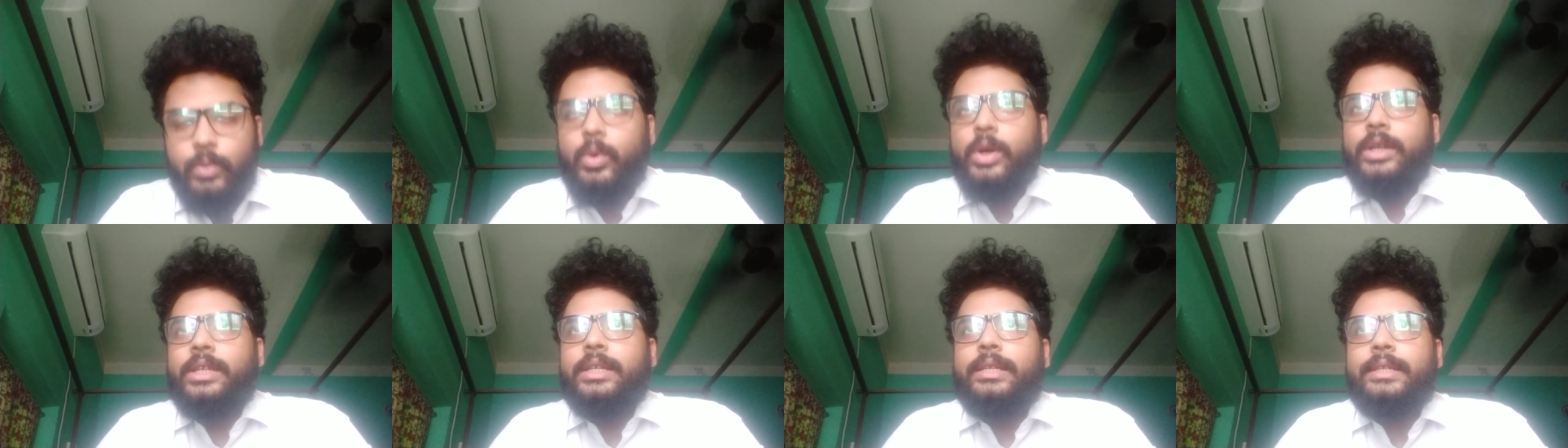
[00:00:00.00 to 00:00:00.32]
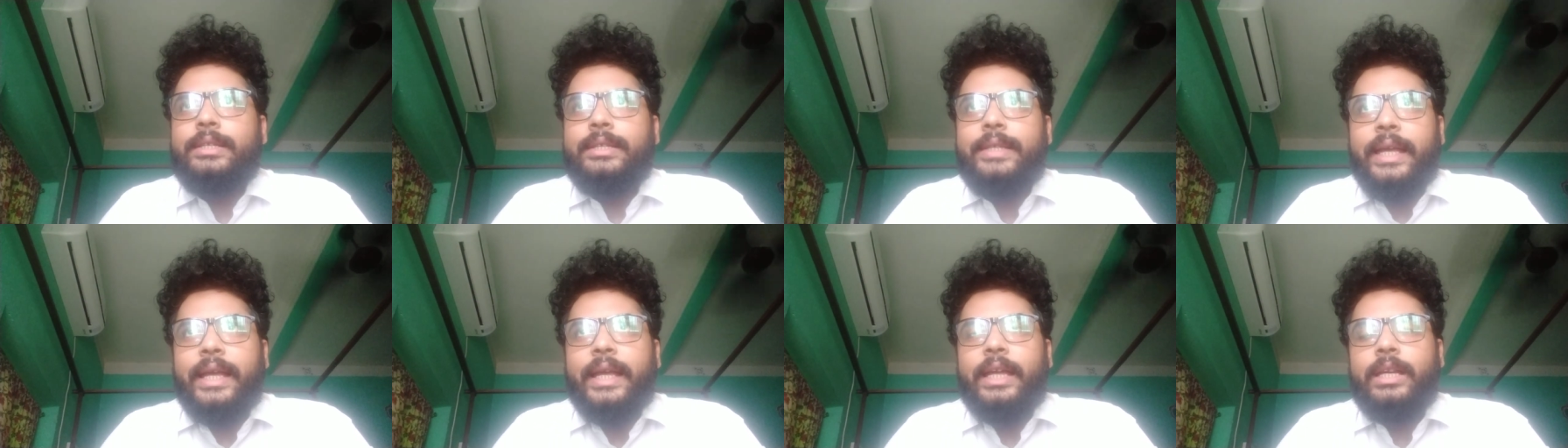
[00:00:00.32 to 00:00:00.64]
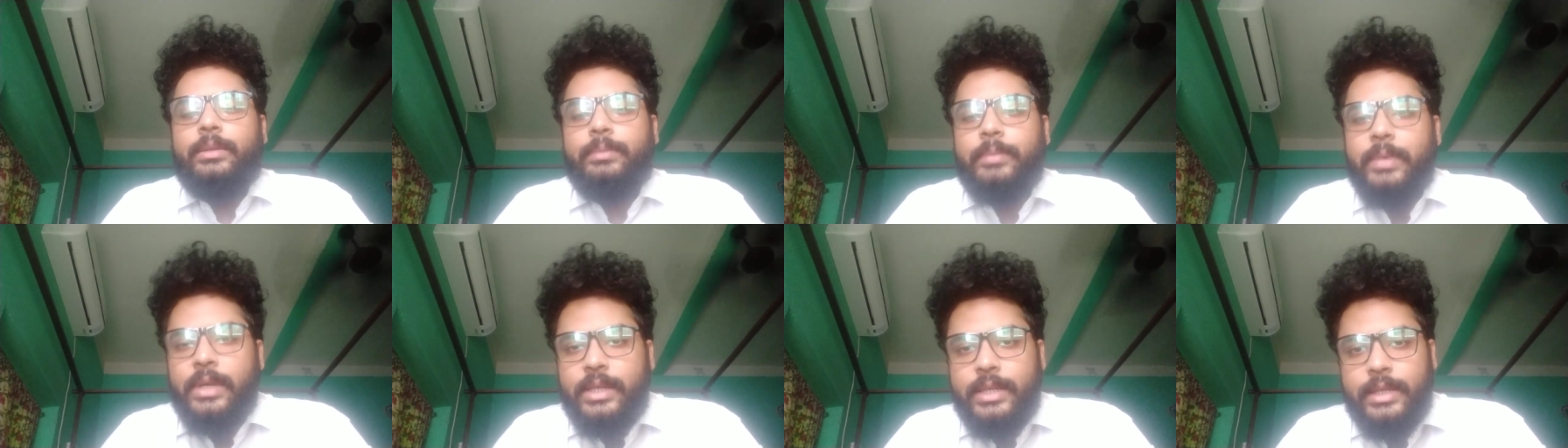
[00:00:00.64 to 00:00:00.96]
what is
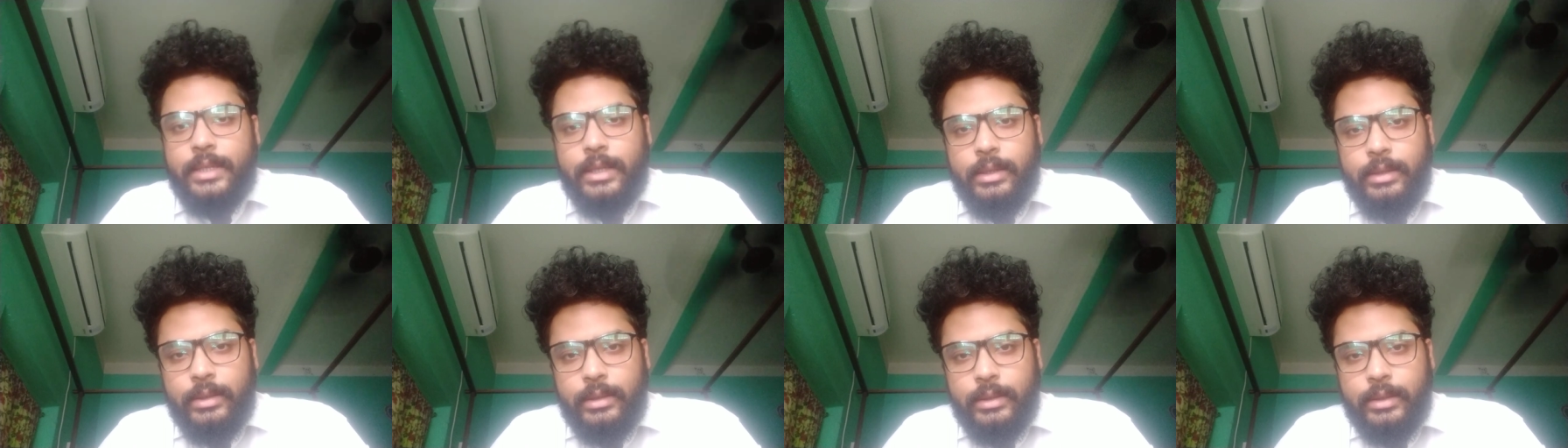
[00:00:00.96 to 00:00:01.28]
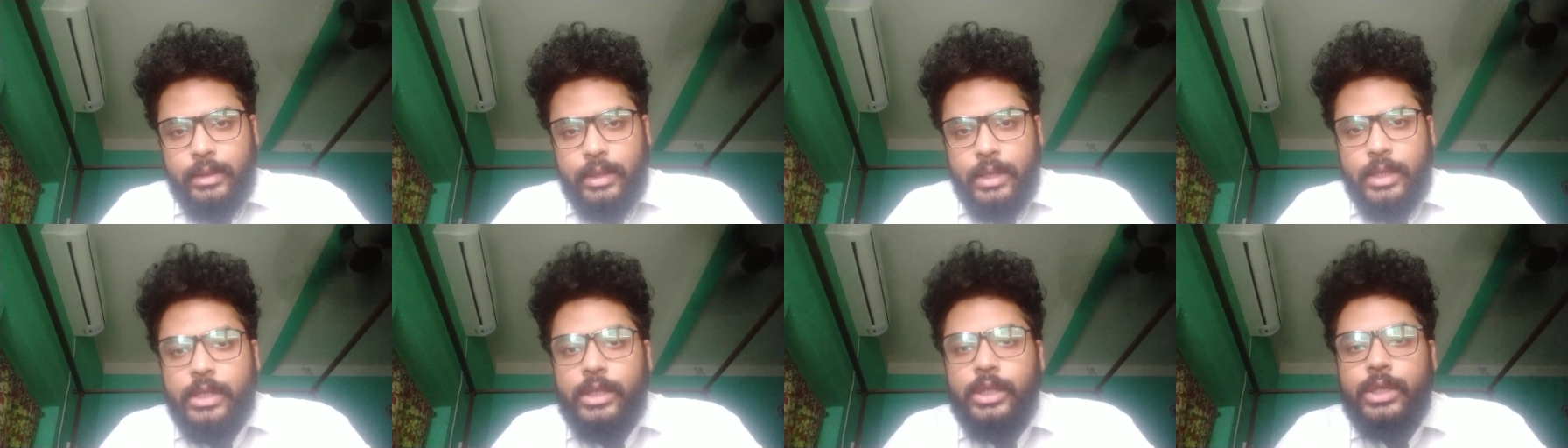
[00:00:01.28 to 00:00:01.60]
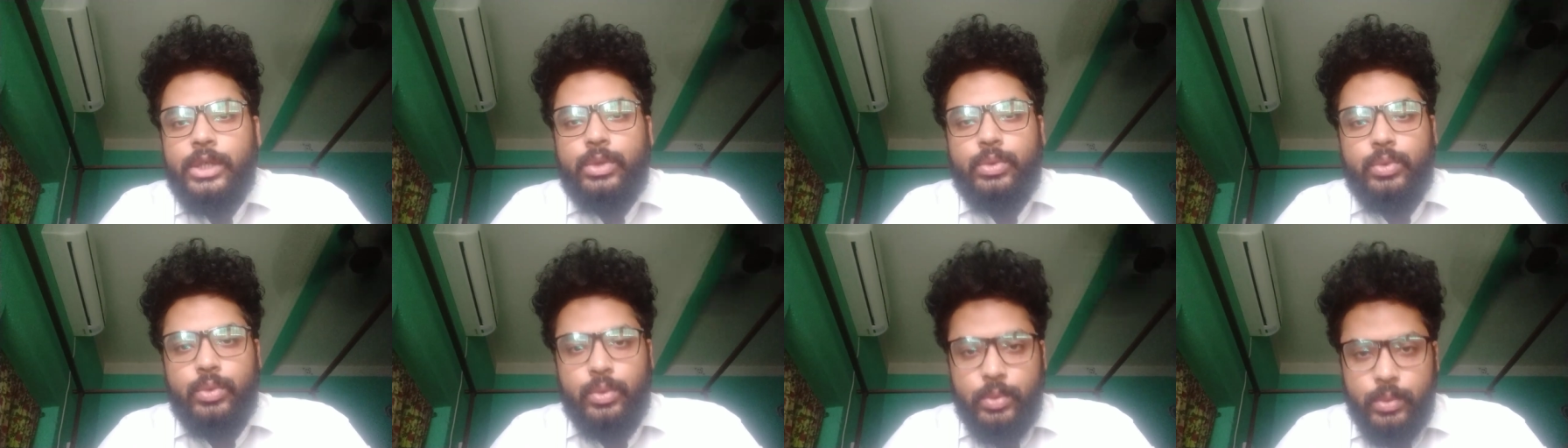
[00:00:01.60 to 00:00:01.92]
second person
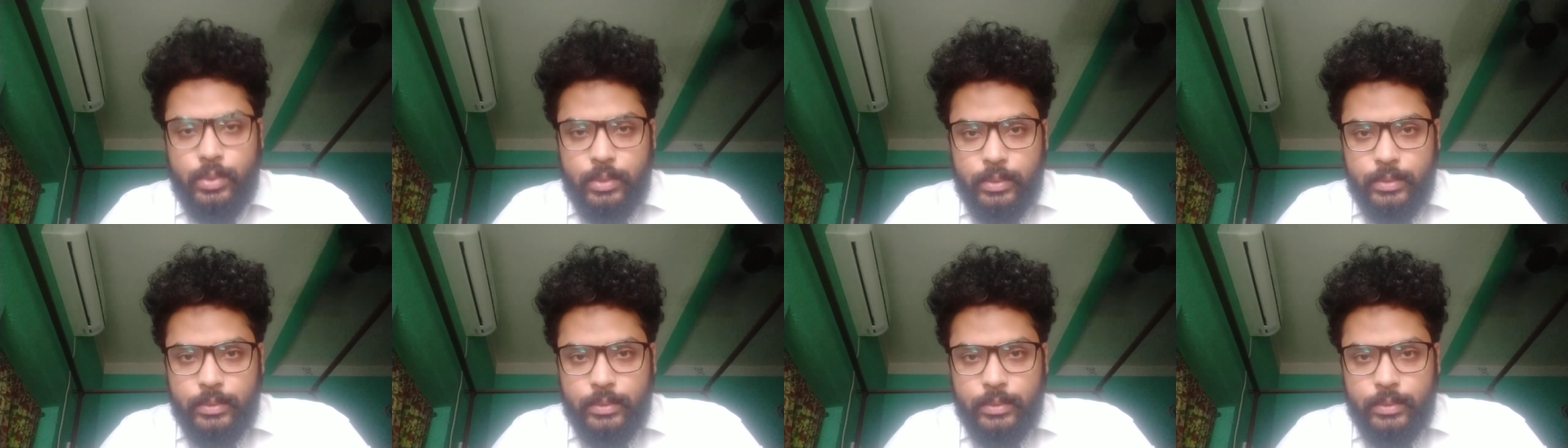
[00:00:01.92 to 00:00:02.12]
you